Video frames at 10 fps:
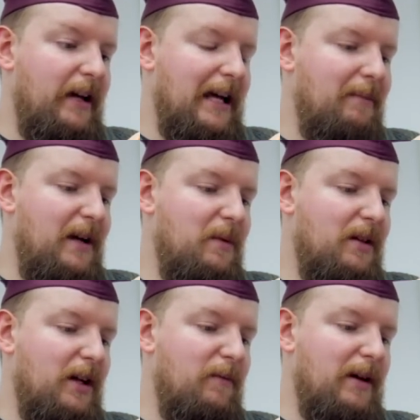handmade with
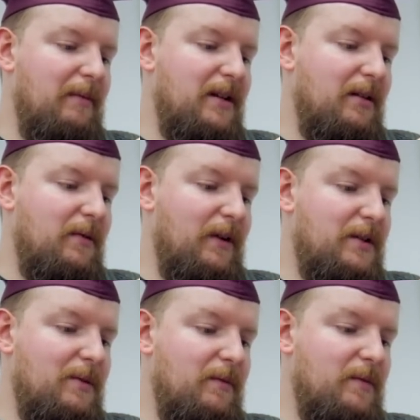love by Matilda
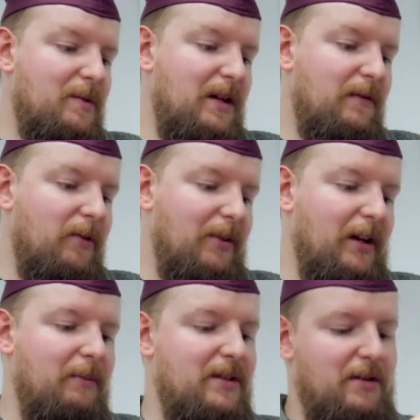Vikstrom from Sweden for
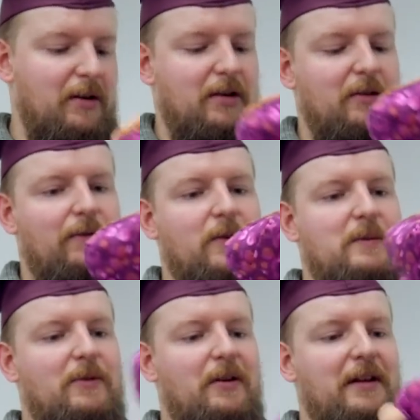Penelope Stark on your
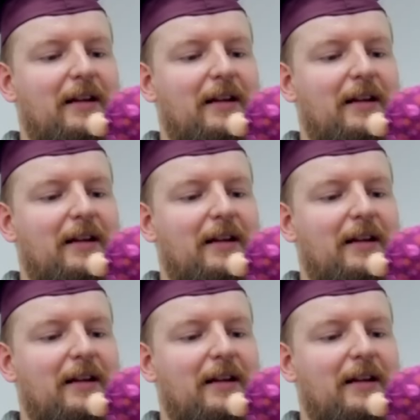first birthday.